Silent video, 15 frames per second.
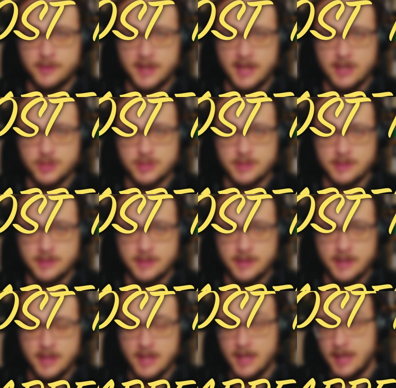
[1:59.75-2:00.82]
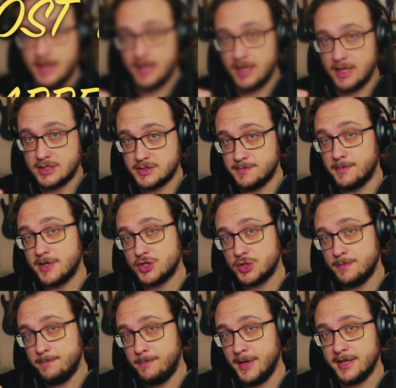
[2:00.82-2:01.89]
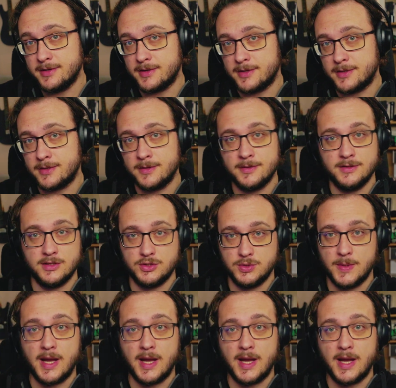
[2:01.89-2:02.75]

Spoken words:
occasion. It's much better that you